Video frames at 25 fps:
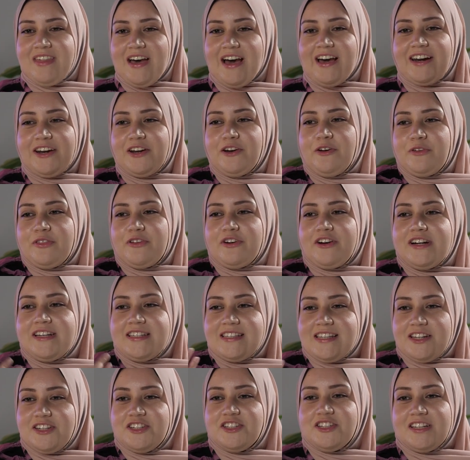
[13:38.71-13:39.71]
I didn't know they're
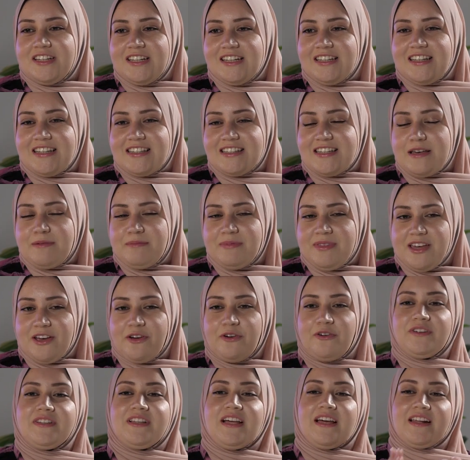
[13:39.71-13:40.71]
essentially the same
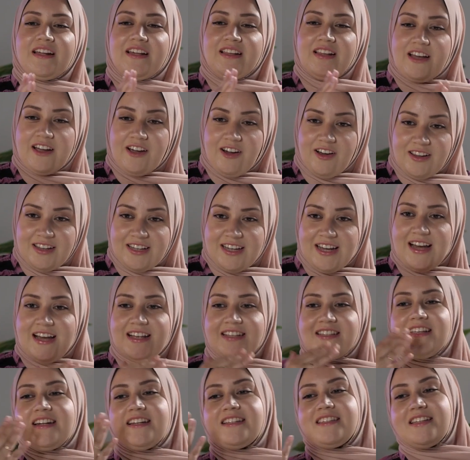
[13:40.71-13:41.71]
thing, or that glycolic
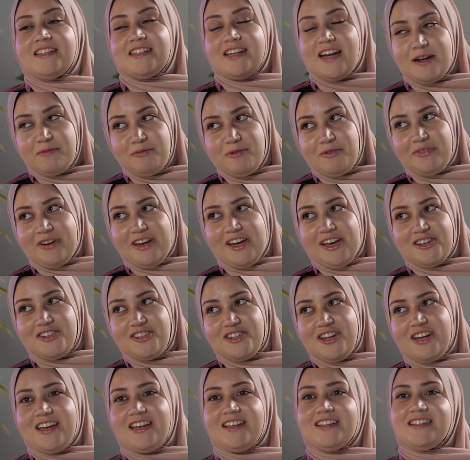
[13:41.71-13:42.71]
acid is a type of
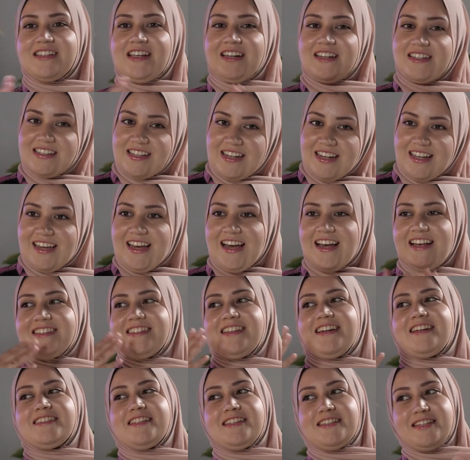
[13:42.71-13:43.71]
AHA and salicylic
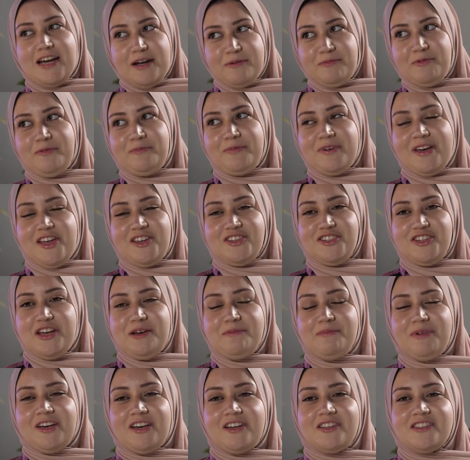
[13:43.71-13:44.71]
acid is a type of
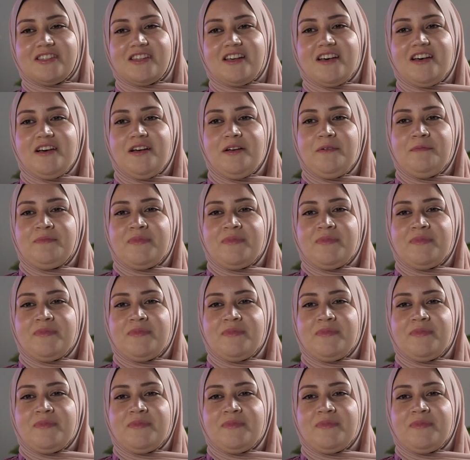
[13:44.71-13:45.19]
BHA, because